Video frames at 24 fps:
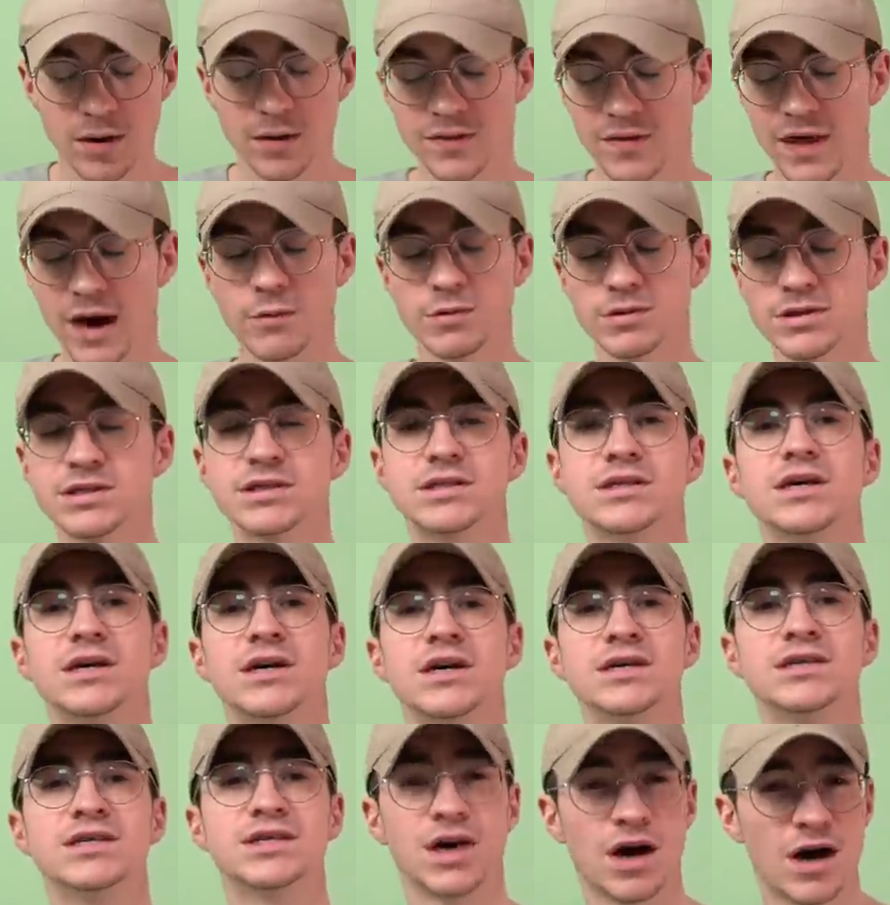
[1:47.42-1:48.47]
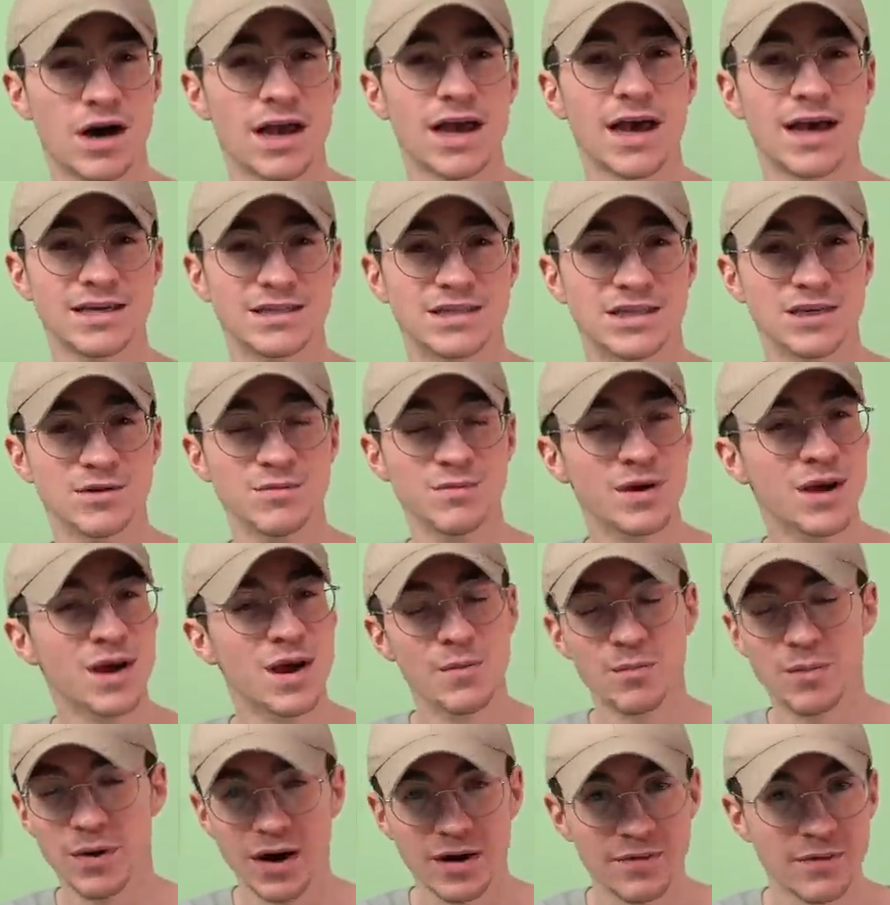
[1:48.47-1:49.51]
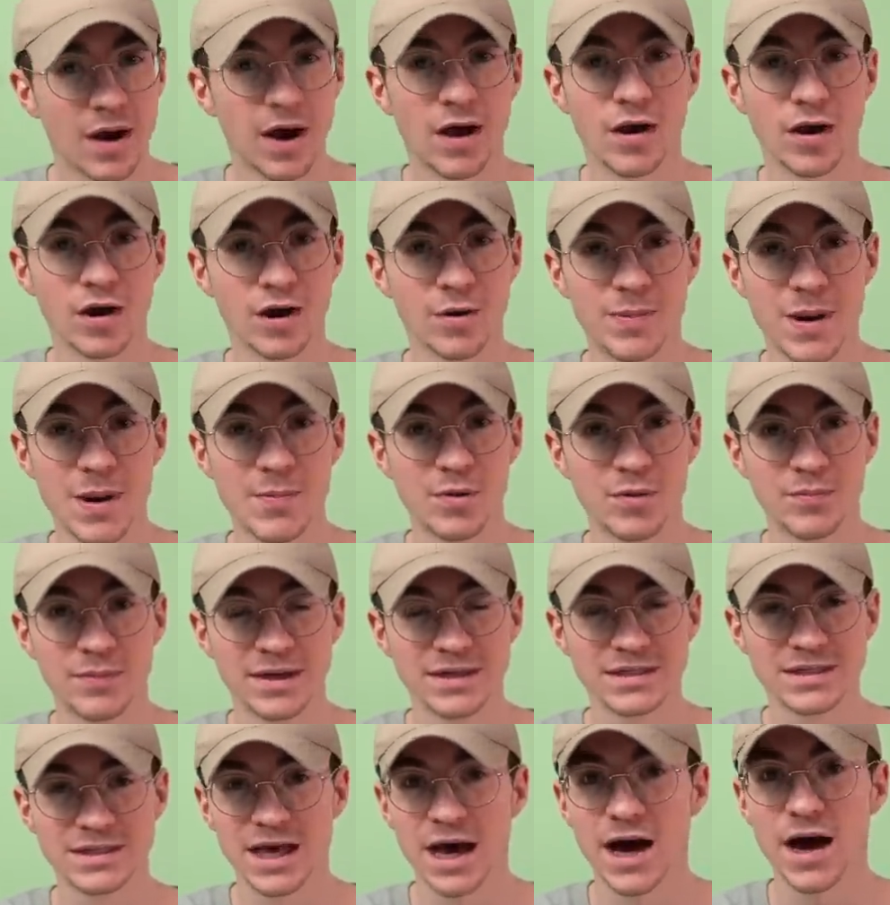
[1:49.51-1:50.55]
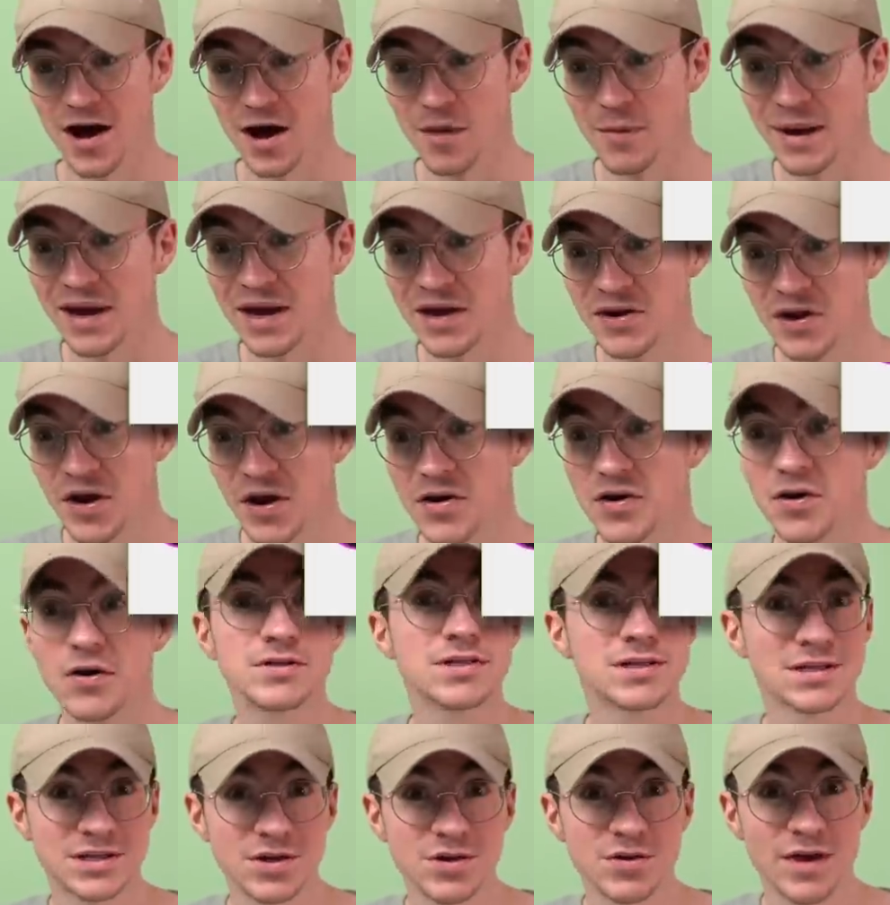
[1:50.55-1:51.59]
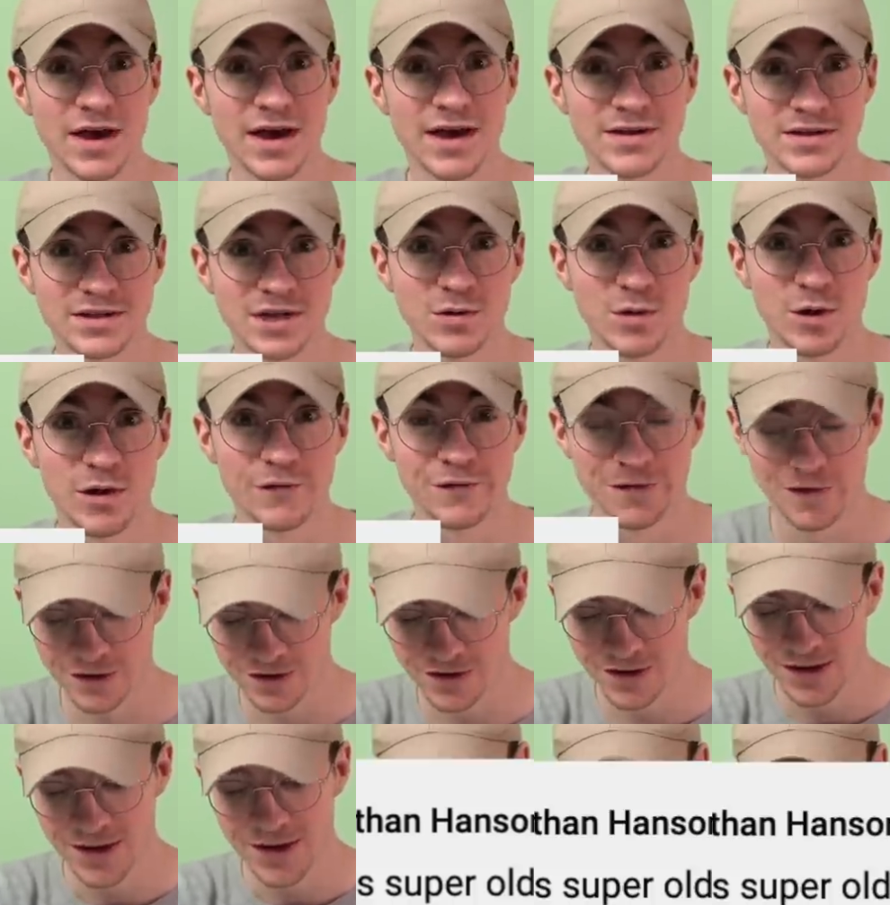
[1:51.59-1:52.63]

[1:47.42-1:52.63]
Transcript: That was sarcasm, but a lot of people missed that. I'll make a note not to do that too often.